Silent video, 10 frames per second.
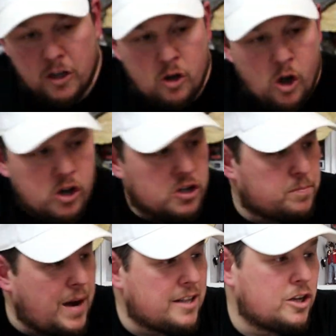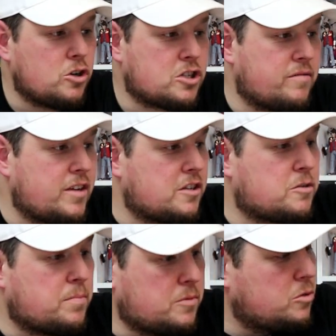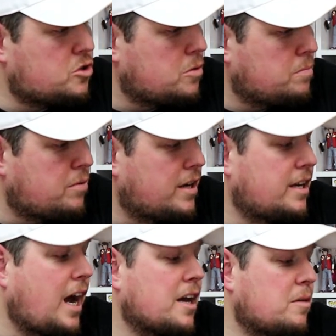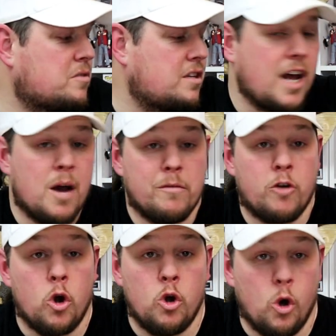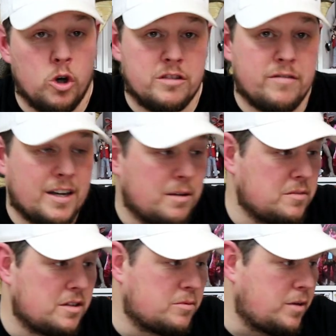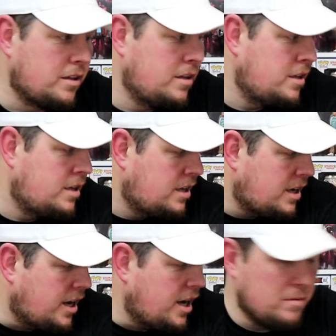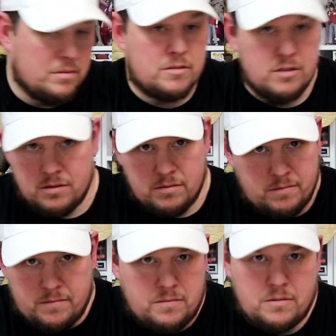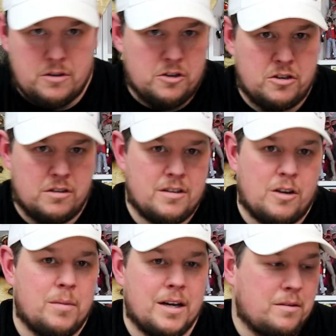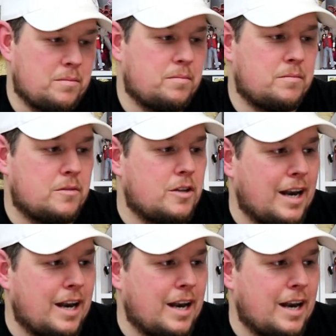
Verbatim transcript: a go because by the looks of it, there's there's some brilliant items in there, and we've got loads of items as well. Um, just because you can tell by the, the